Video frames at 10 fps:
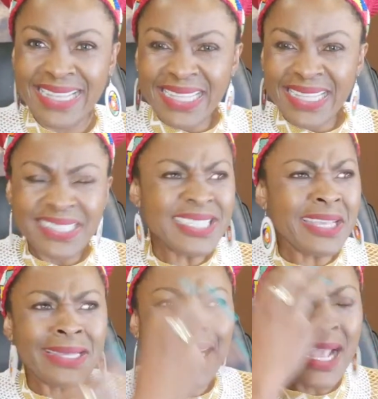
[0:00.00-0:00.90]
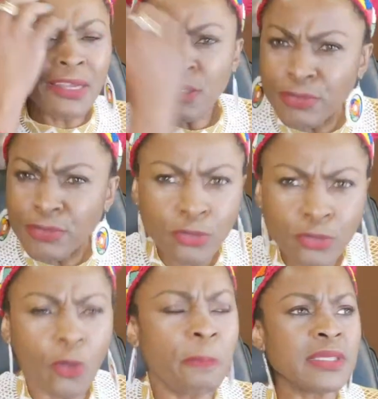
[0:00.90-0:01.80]
These are the kind of
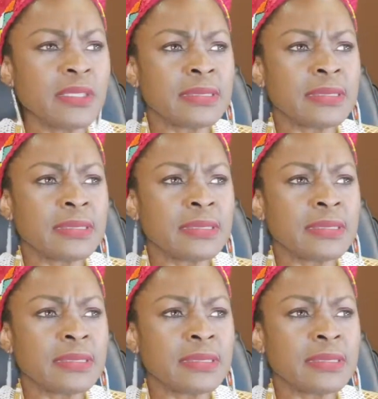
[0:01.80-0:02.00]
stupid,